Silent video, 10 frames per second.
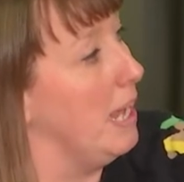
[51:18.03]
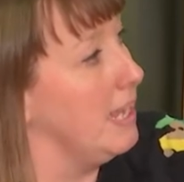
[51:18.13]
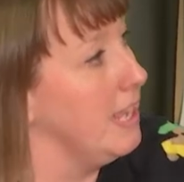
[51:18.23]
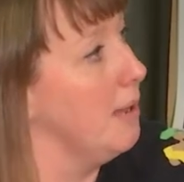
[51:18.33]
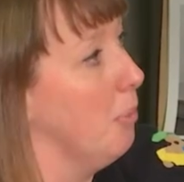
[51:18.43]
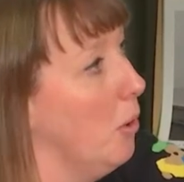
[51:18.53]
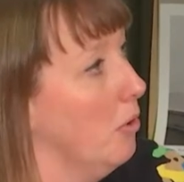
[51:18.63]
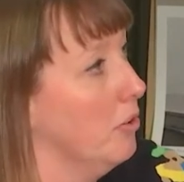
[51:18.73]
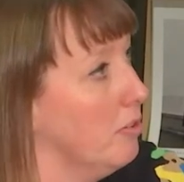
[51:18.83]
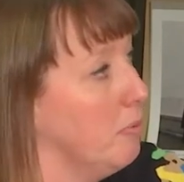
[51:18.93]
but it's an
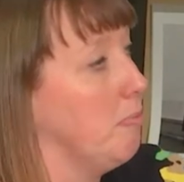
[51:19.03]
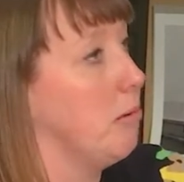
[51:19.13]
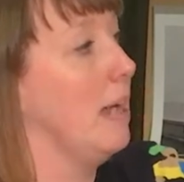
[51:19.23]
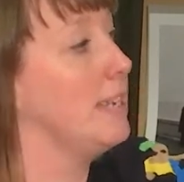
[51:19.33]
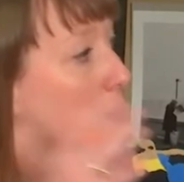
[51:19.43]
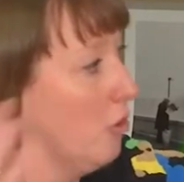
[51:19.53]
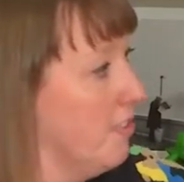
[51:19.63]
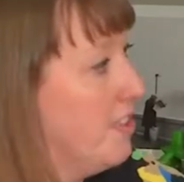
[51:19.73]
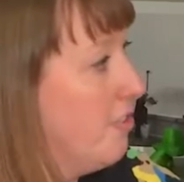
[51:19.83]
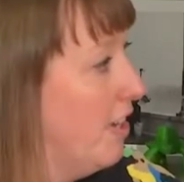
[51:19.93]
important practical
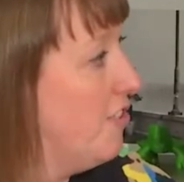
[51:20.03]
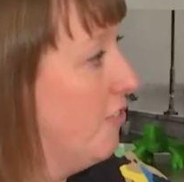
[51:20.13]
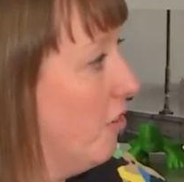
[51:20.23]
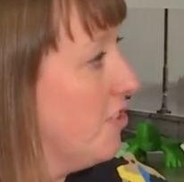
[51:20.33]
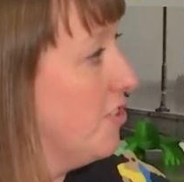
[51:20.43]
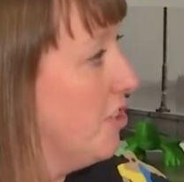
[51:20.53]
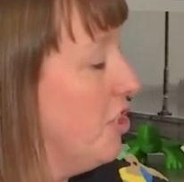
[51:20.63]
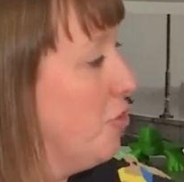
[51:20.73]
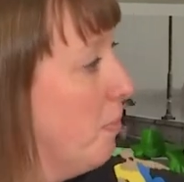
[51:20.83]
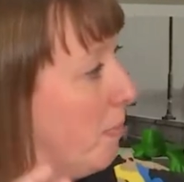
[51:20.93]
consideration for us as
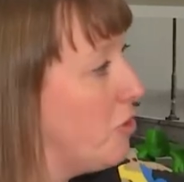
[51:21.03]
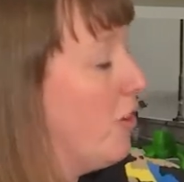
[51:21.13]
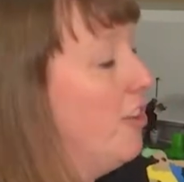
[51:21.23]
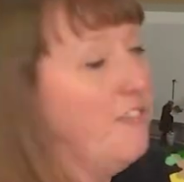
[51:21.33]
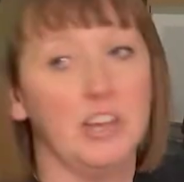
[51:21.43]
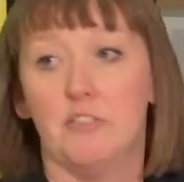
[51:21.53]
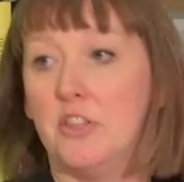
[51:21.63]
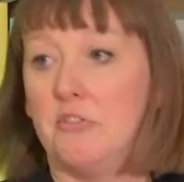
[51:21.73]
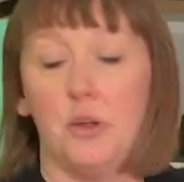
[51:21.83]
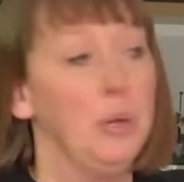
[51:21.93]
a nation when we're trying to figure
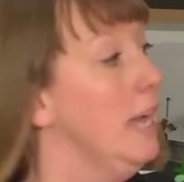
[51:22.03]
it through.